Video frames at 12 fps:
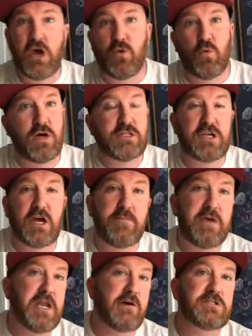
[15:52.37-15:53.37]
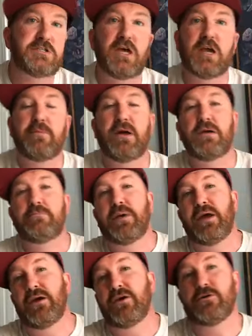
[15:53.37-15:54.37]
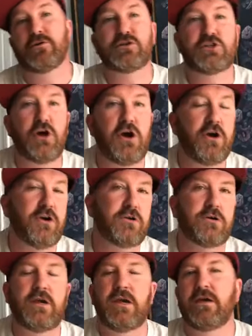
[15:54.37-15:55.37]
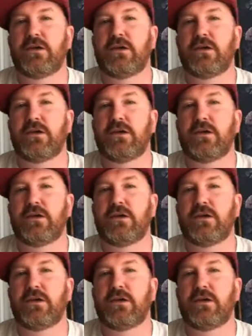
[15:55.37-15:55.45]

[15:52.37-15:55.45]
well, one time, man, I was attacked by a bear or a shark or,